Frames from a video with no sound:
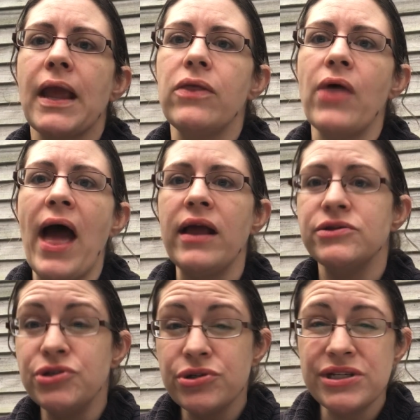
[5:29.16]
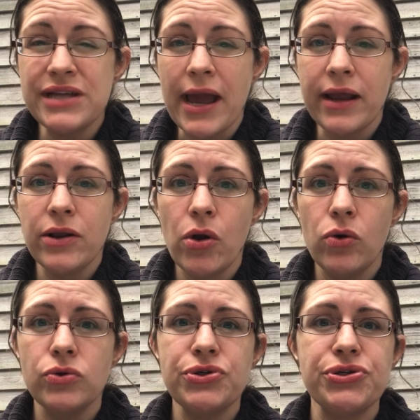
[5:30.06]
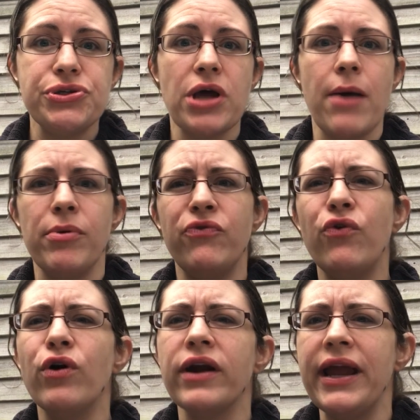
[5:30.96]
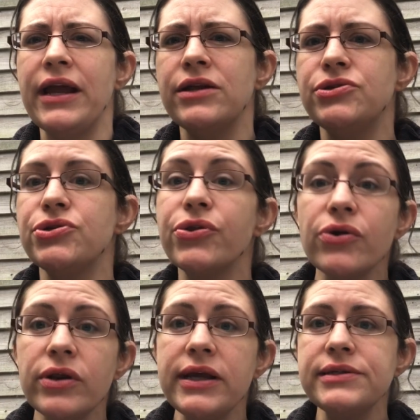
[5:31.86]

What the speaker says: that is usually diagnosed before age 30.